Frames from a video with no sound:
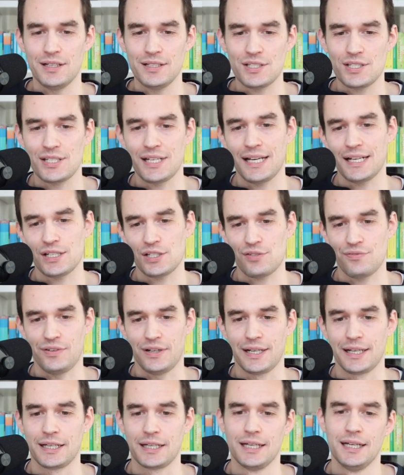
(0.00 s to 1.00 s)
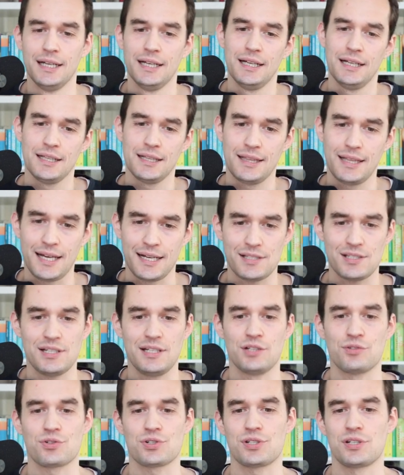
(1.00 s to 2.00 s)
Unsatisfying. That's
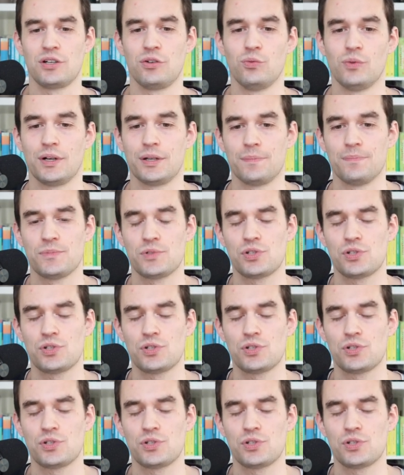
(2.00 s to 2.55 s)
an interesting one.